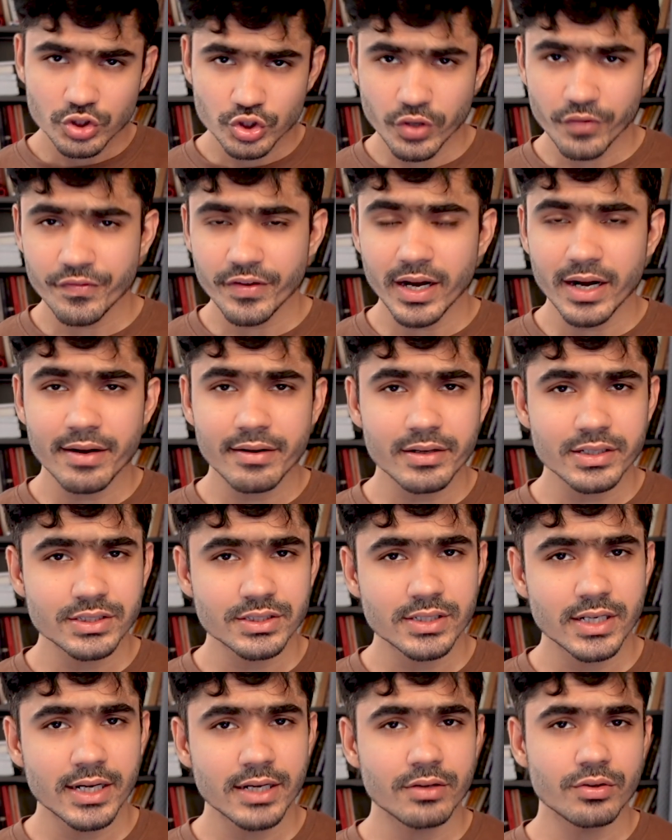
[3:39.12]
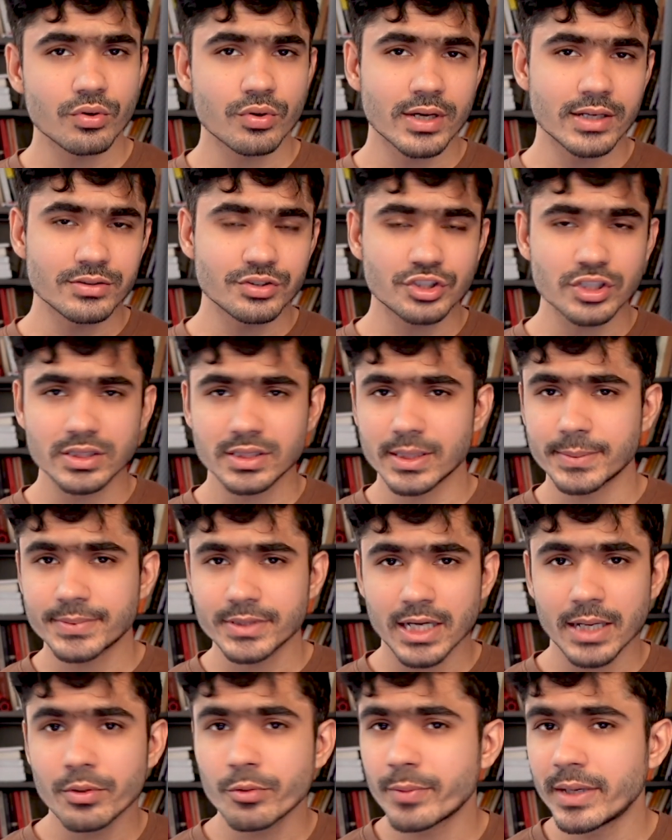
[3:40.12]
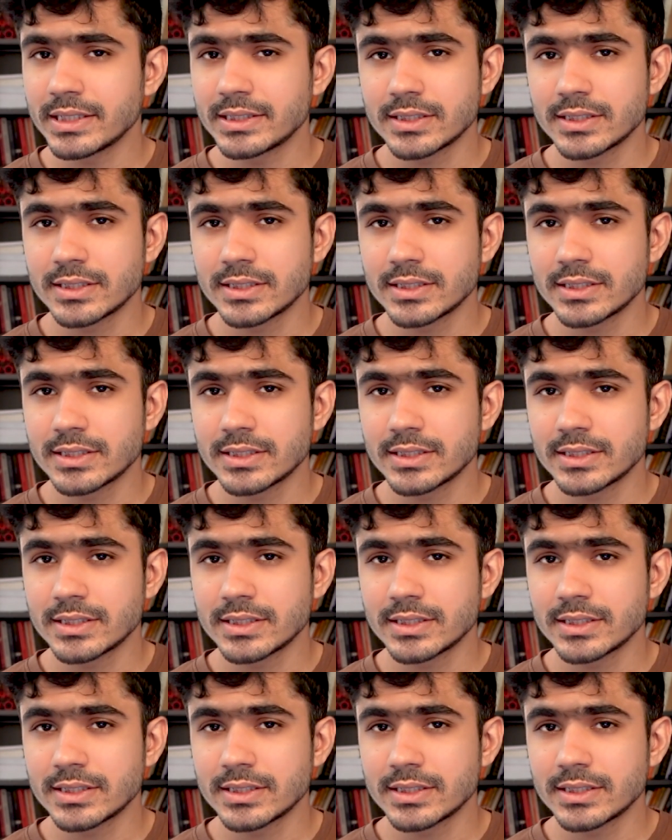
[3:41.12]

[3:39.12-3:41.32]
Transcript: So if you're interested, you can just subscribe to my